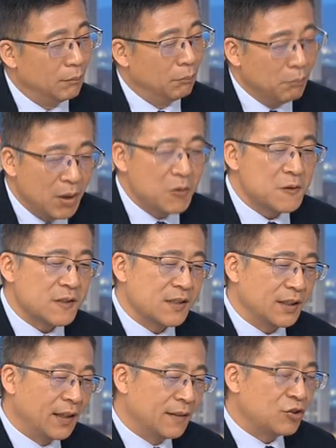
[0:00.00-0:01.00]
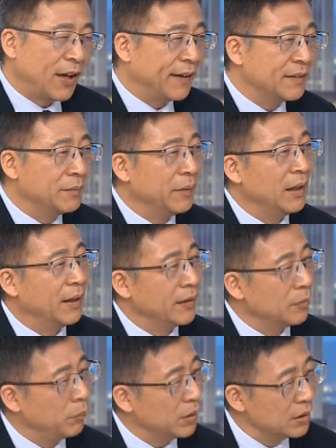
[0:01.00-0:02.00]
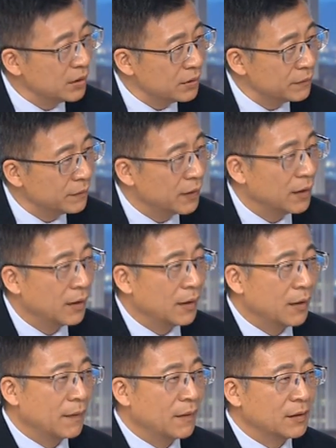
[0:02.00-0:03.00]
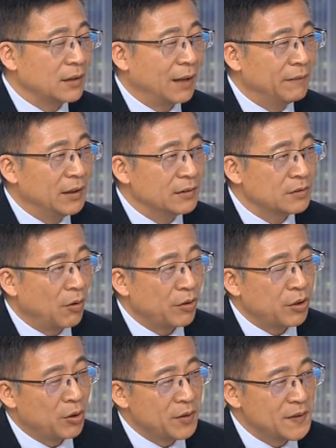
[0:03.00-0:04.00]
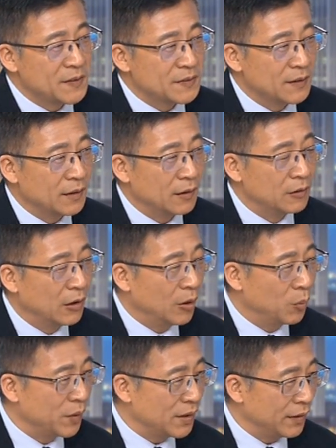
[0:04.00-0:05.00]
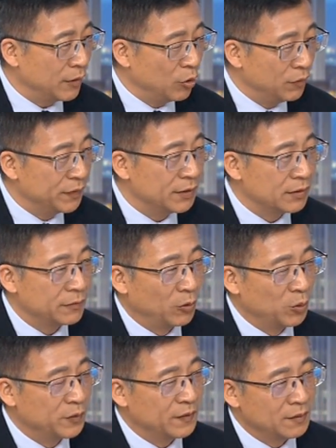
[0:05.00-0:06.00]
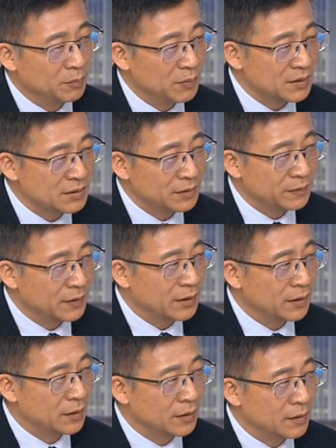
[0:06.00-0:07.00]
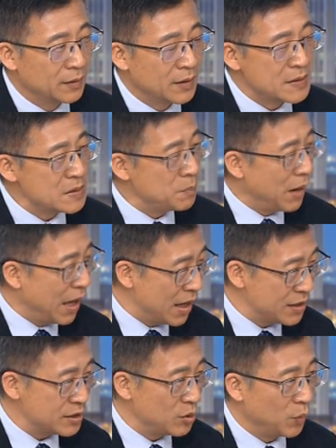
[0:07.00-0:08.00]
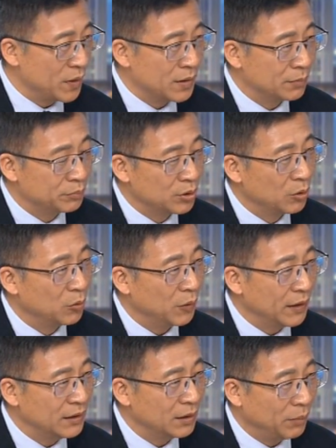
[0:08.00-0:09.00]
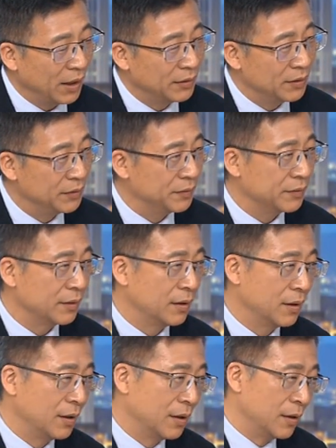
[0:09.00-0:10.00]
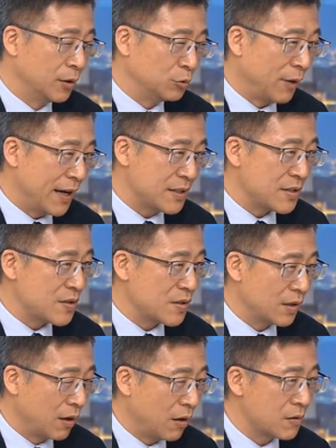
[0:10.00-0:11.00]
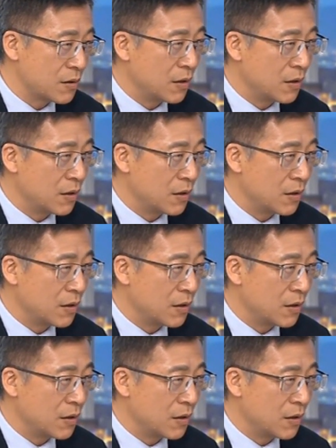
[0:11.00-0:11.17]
Most in the Chinese mainland believe mm. that the Taiwanese authorities, uh, along with other overseas forces, must have conspired with the pro-independence uh, rioters in Hong